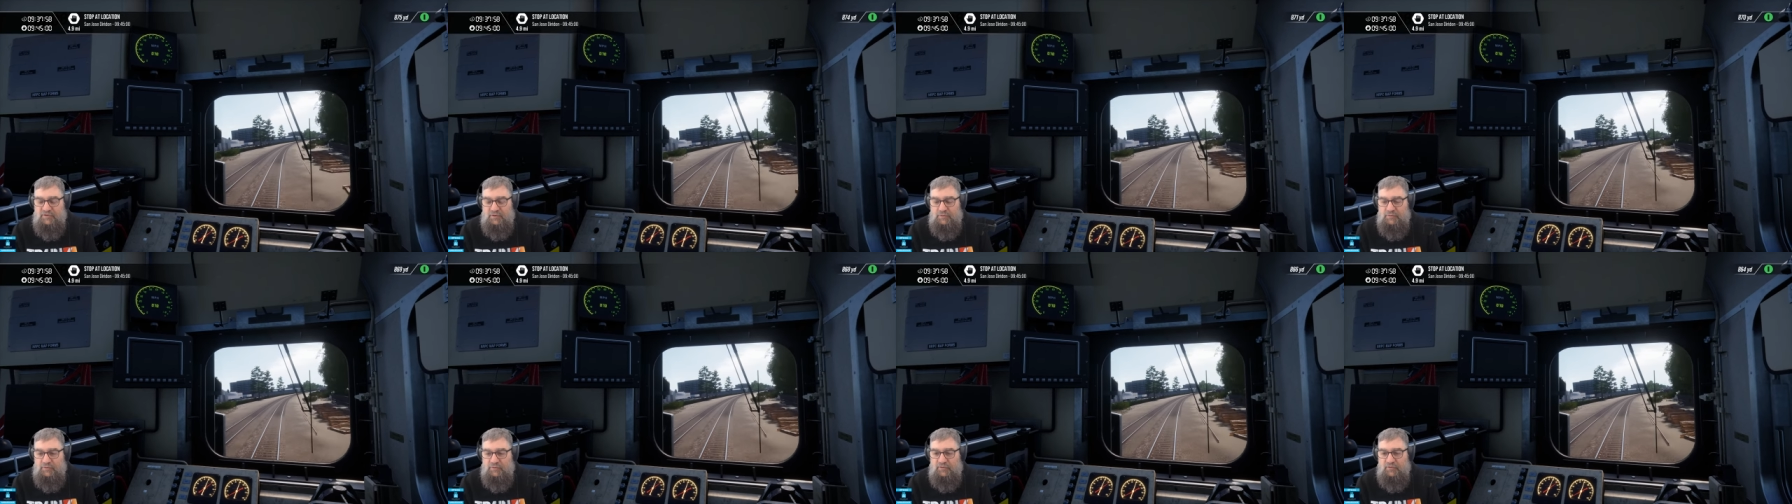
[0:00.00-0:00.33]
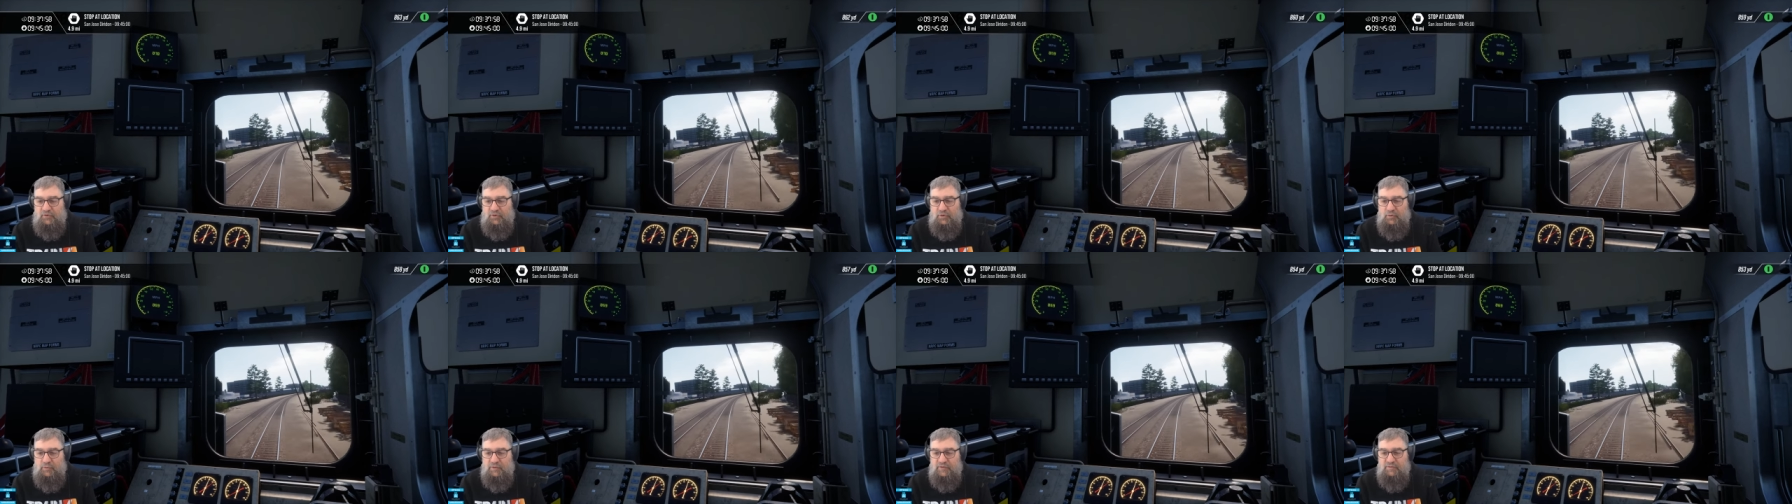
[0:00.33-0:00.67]
service
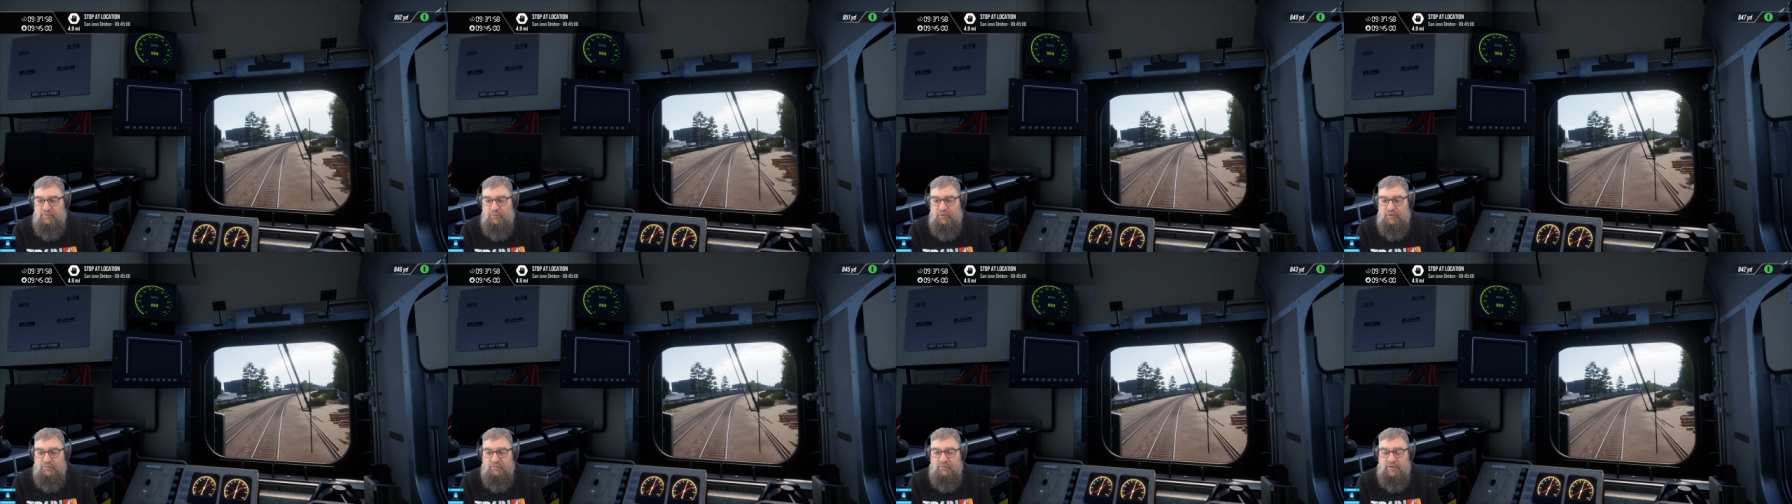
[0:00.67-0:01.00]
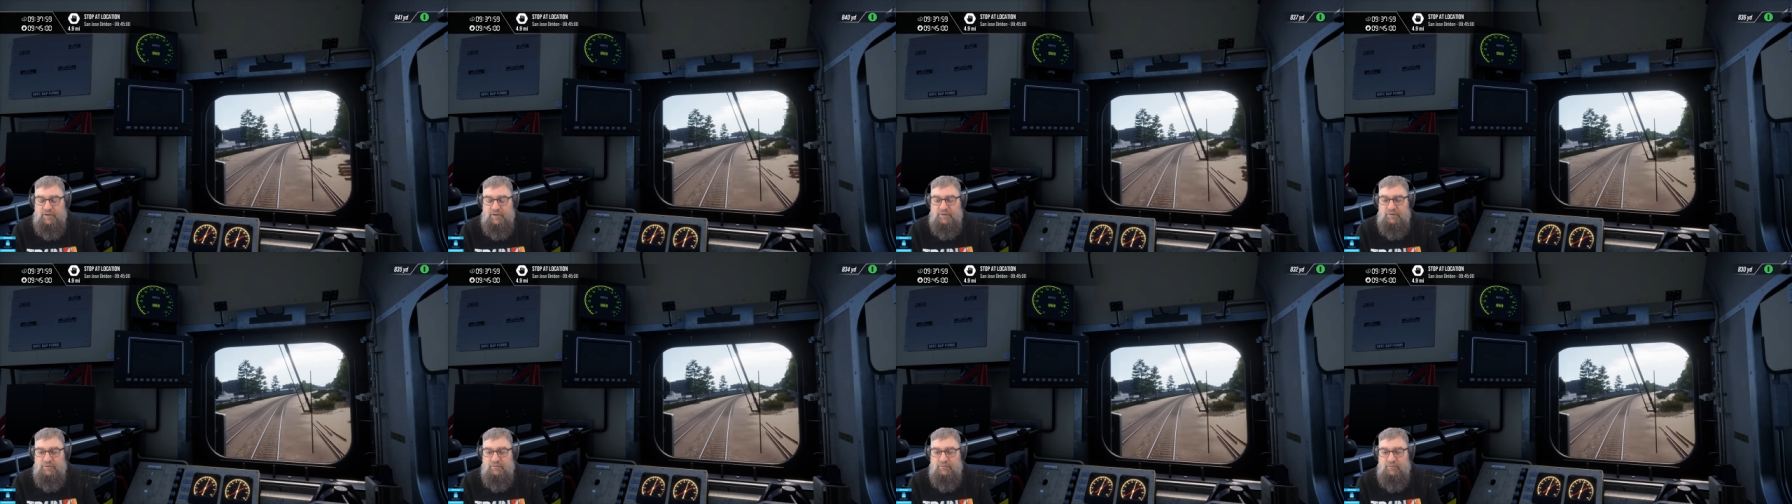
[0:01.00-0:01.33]
that I always find
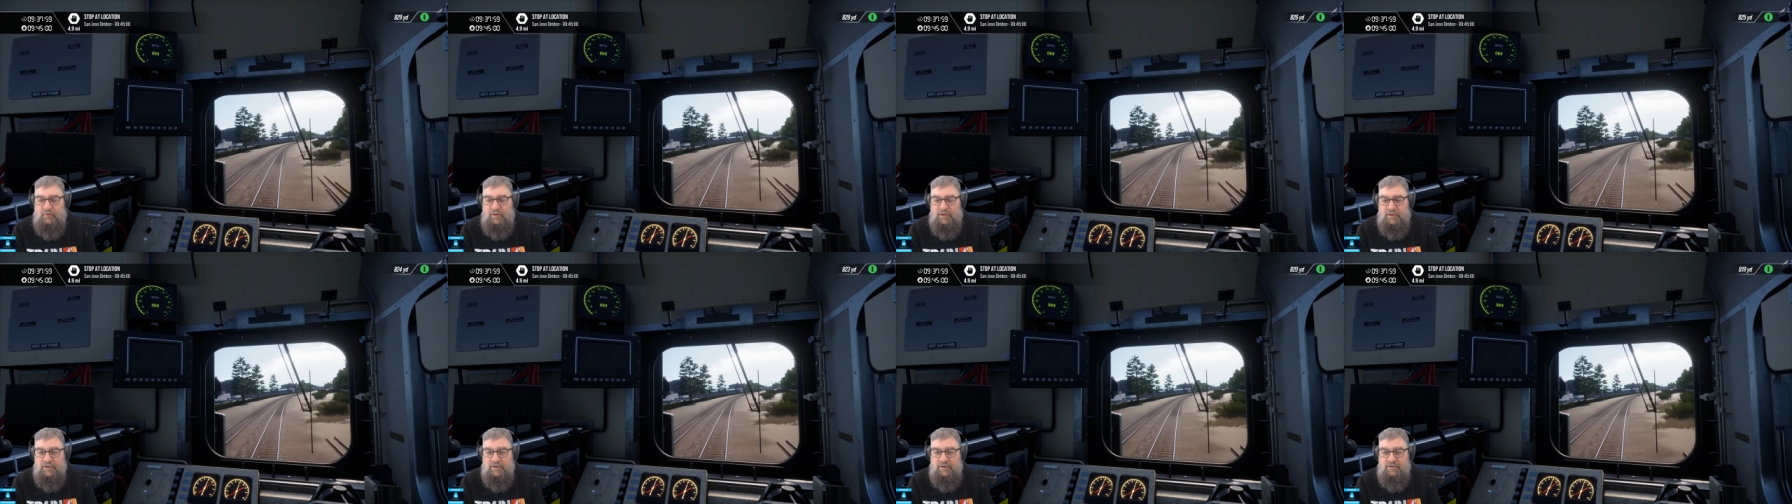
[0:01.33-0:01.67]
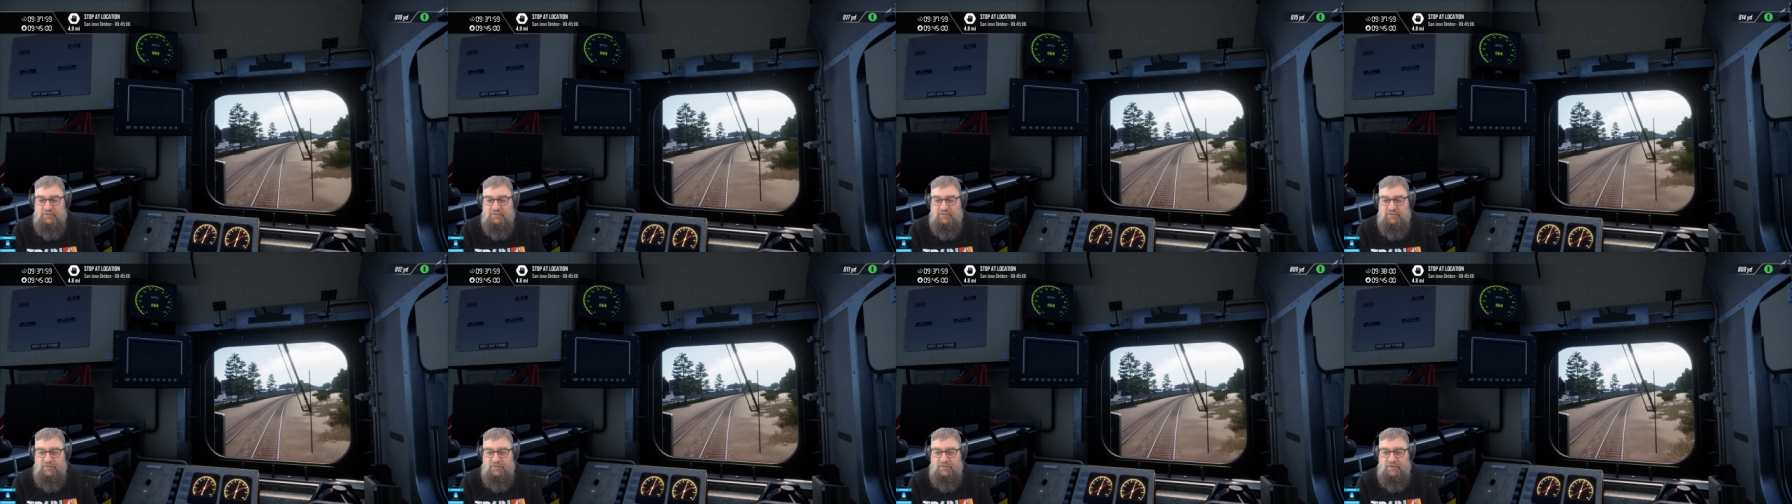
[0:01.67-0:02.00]
vaguely funny
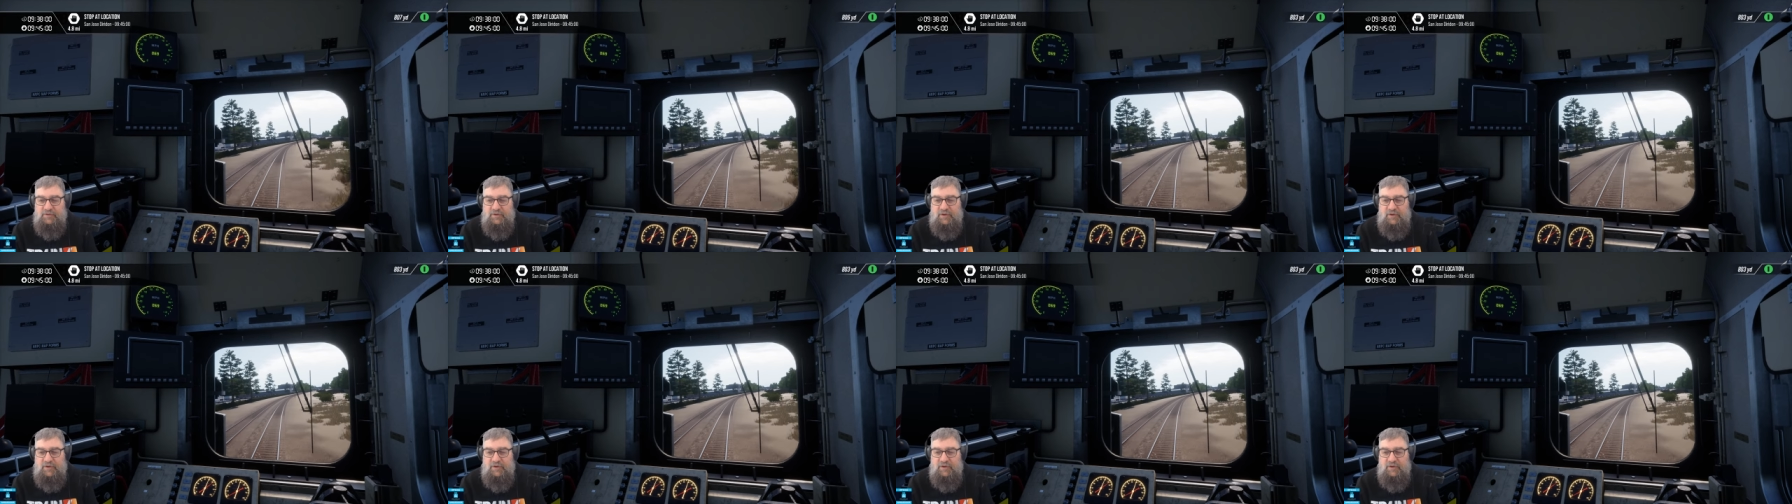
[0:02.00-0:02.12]
is,